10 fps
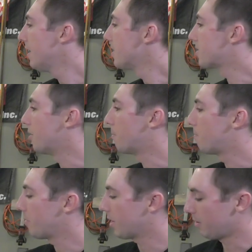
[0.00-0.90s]
So
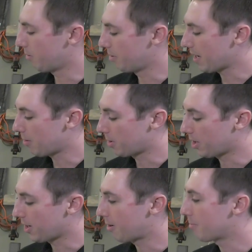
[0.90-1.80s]
we've got one
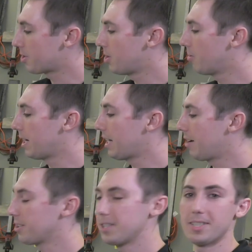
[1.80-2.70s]
on our MR2 right
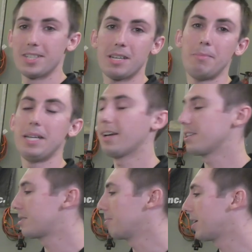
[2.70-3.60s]
now. This is a semi-custom